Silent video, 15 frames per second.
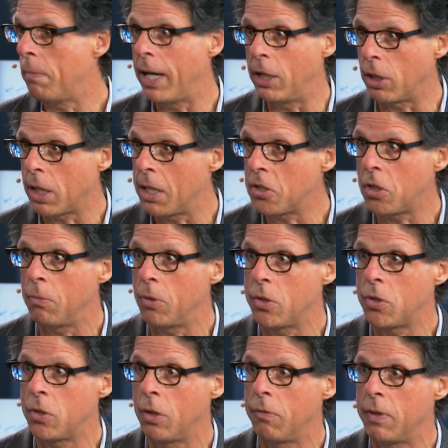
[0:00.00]
better customer
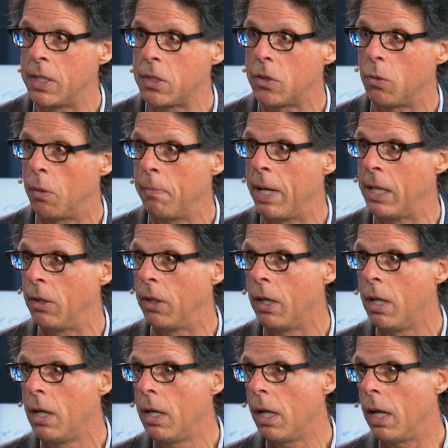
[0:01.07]
service or better
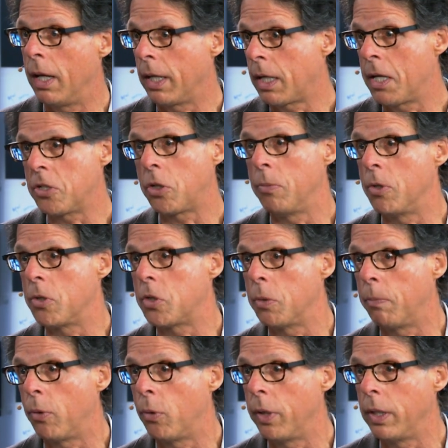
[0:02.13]
customer
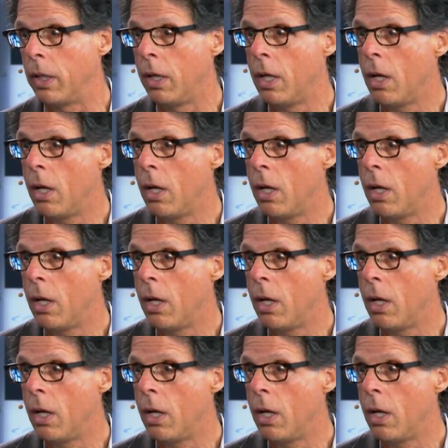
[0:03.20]
support,